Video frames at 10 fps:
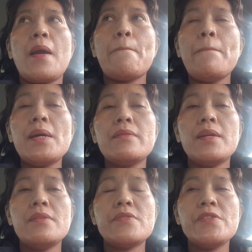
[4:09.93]
But
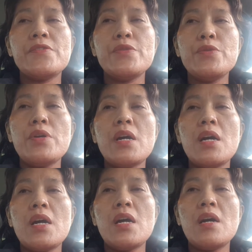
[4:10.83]
then since you
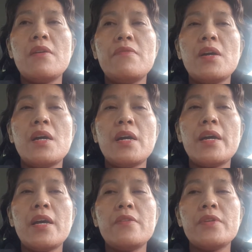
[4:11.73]
have a
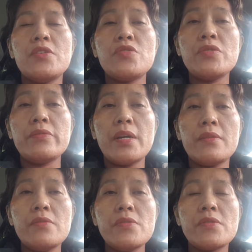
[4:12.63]
health
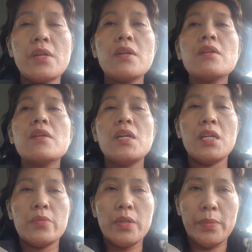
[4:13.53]
insurance,
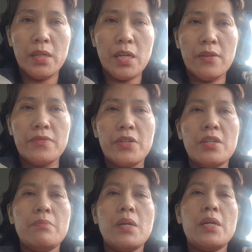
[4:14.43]
it will be
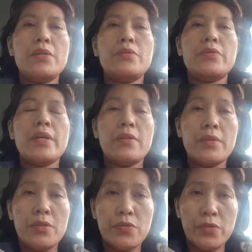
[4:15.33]
covered by your health
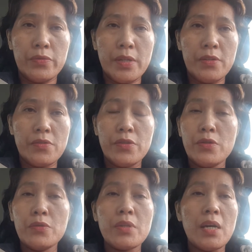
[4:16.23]
insurance. You
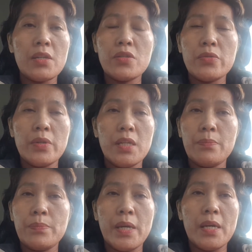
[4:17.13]
don't actually
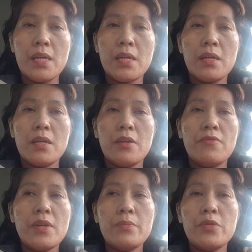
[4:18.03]
pay
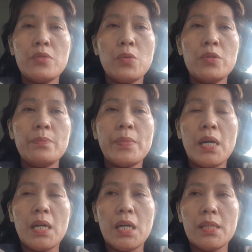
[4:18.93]
from your own
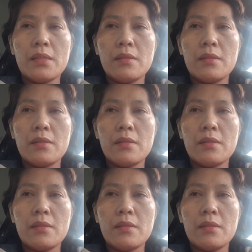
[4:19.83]
pocket.